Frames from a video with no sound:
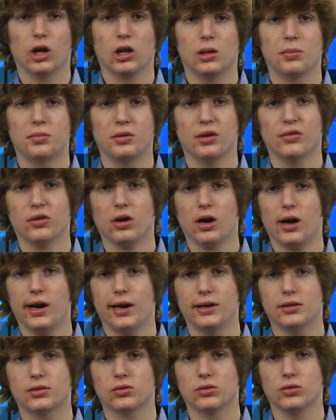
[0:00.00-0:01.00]
The Beaufort
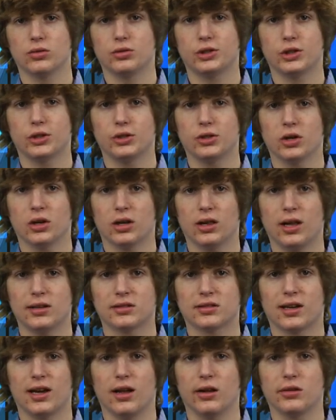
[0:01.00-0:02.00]
High School Junior
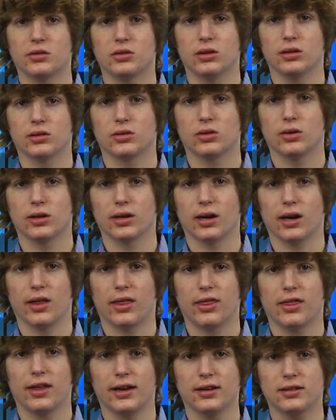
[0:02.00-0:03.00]
Class Council is holding a
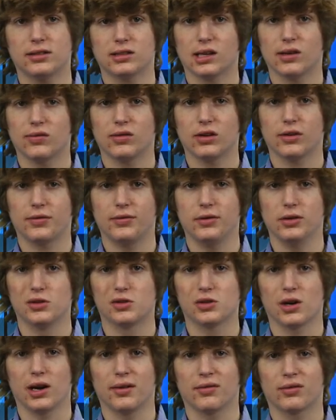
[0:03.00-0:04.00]
Thanksgiving food
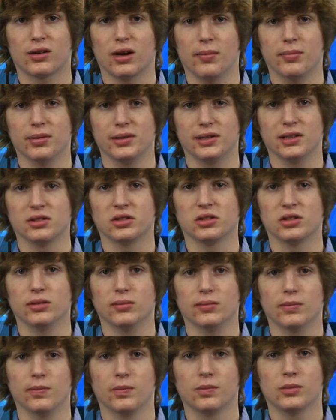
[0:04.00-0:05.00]
drive
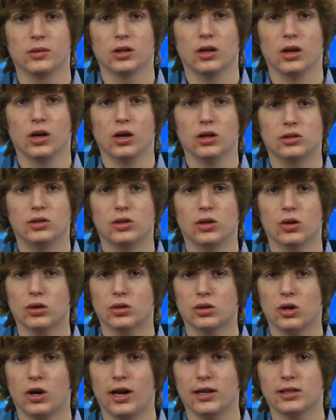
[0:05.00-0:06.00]
competition.
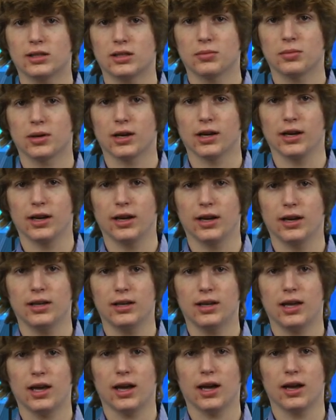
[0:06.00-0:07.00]
Students are asked to bring in any
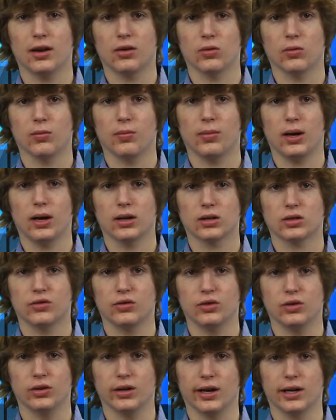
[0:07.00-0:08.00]
canned or boxed
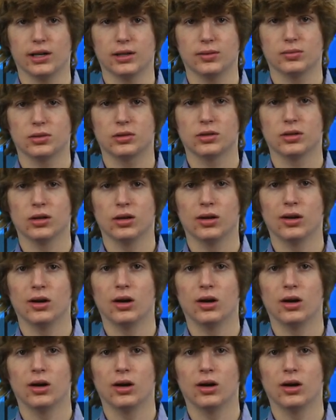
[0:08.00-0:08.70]
food items.